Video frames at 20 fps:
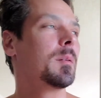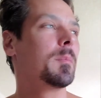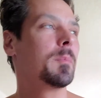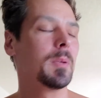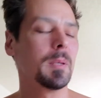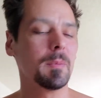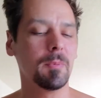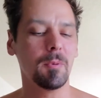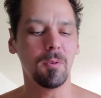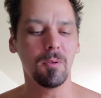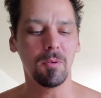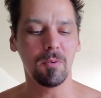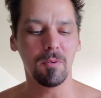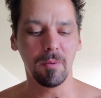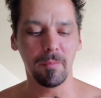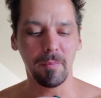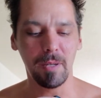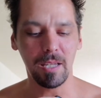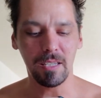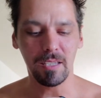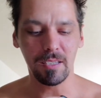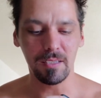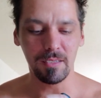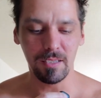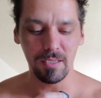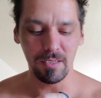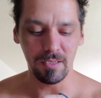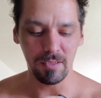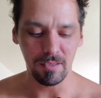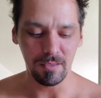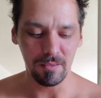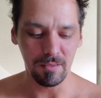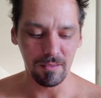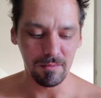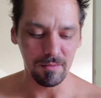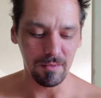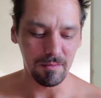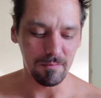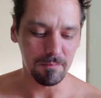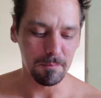people who were making these
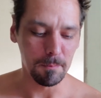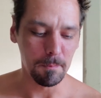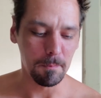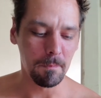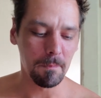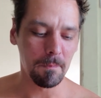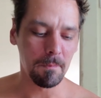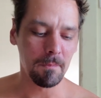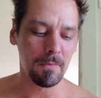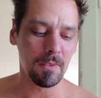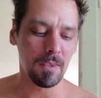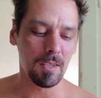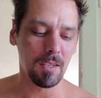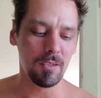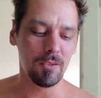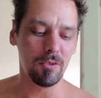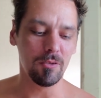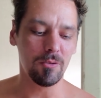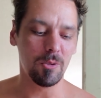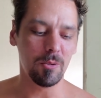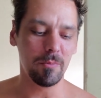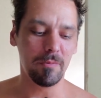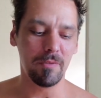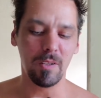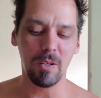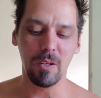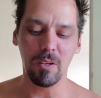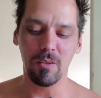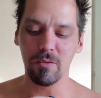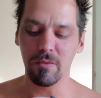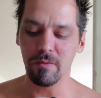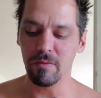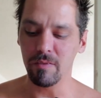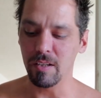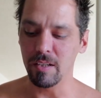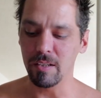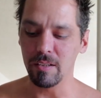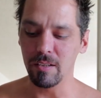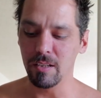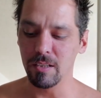YouTube videos of
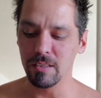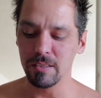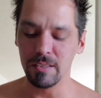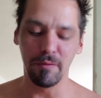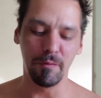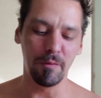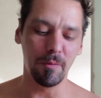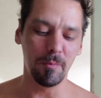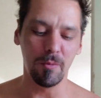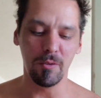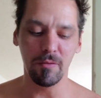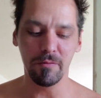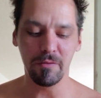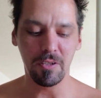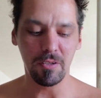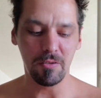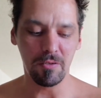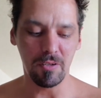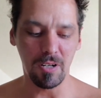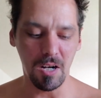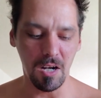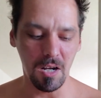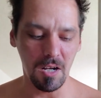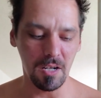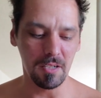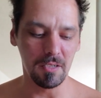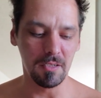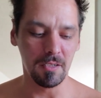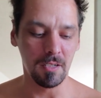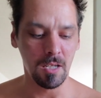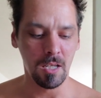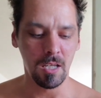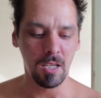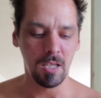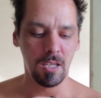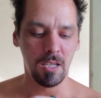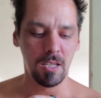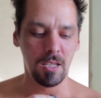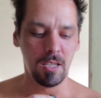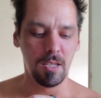like different moves to try.
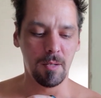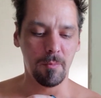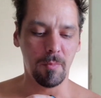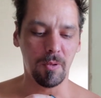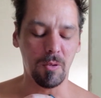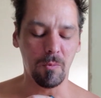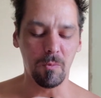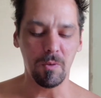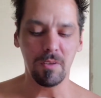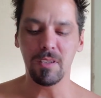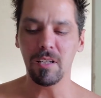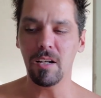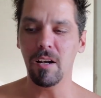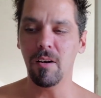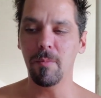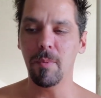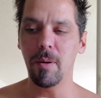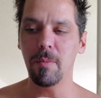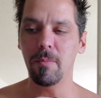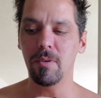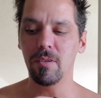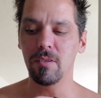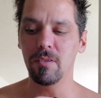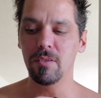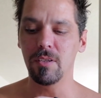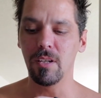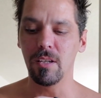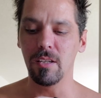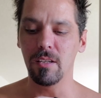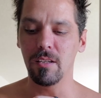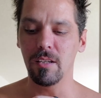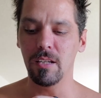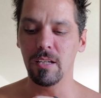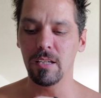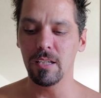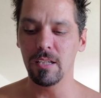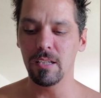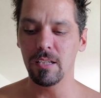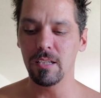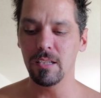But the one thing I remember is that
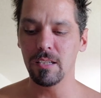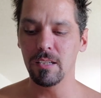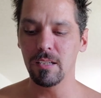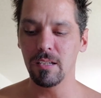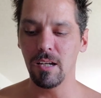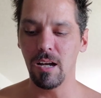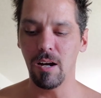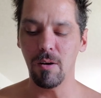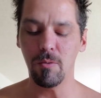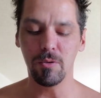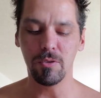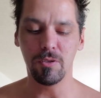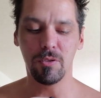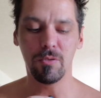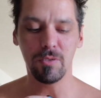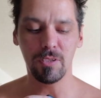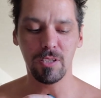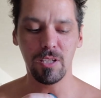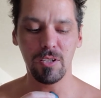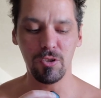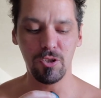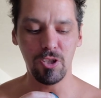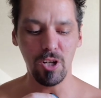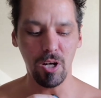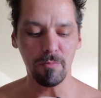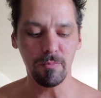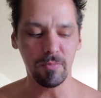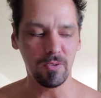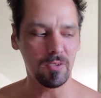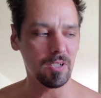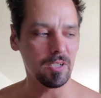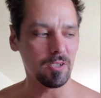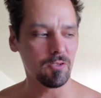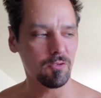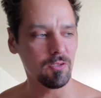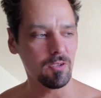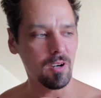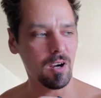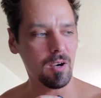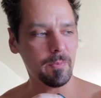I was doing these jumps, like
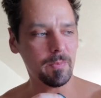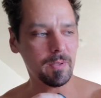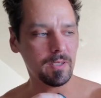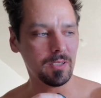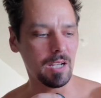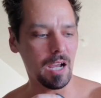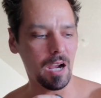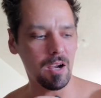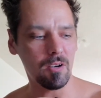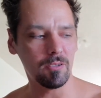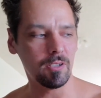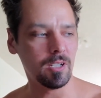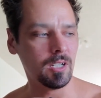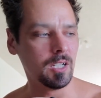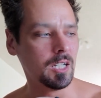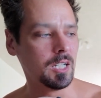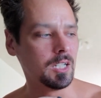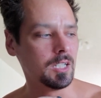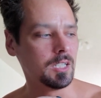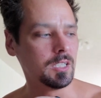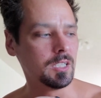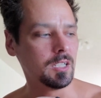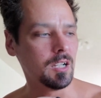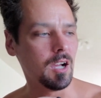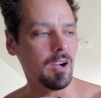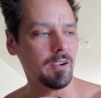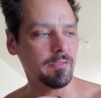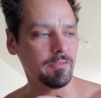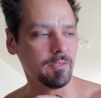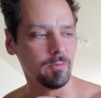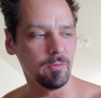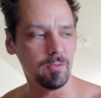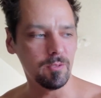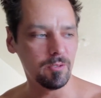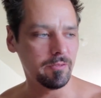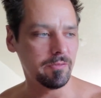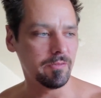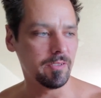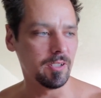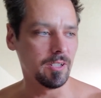dropping down off a
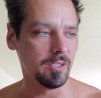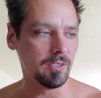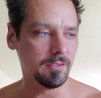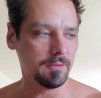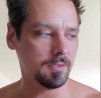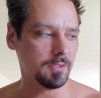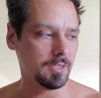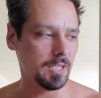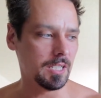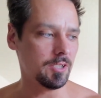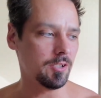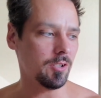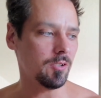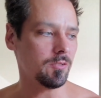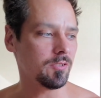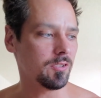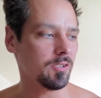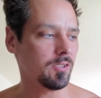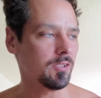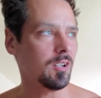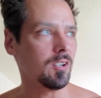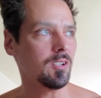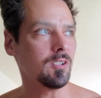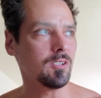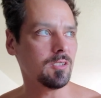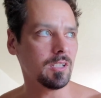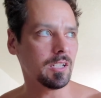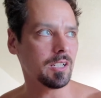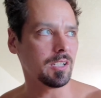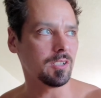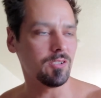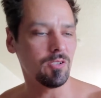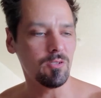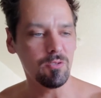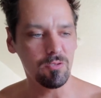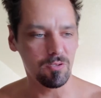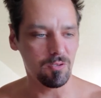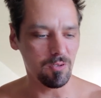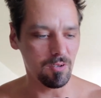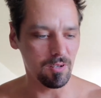roof, and you don't start on like a
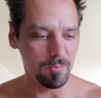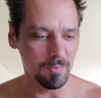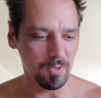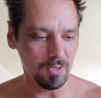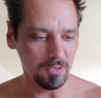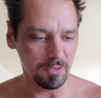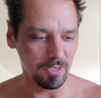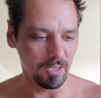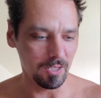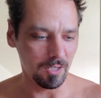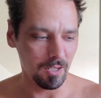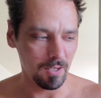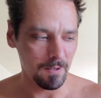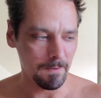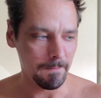2-story building.